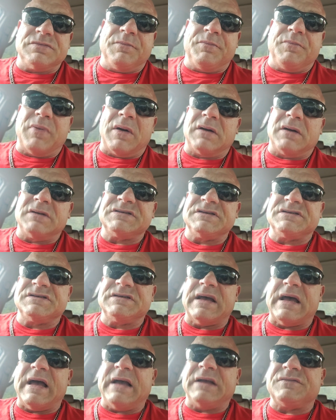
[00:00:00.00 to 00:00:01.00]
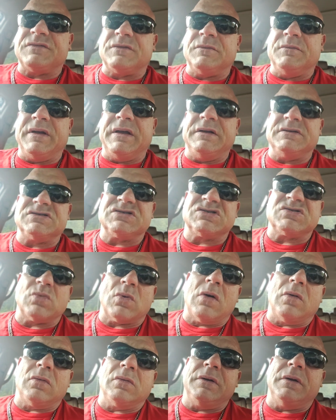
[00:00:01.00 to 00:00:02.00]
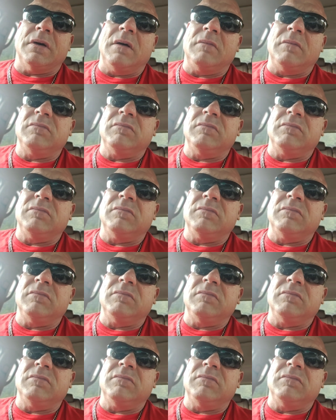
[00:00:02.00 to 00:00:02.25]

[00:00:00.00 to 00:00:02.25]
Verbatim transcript: bursa sacs from being swollen up,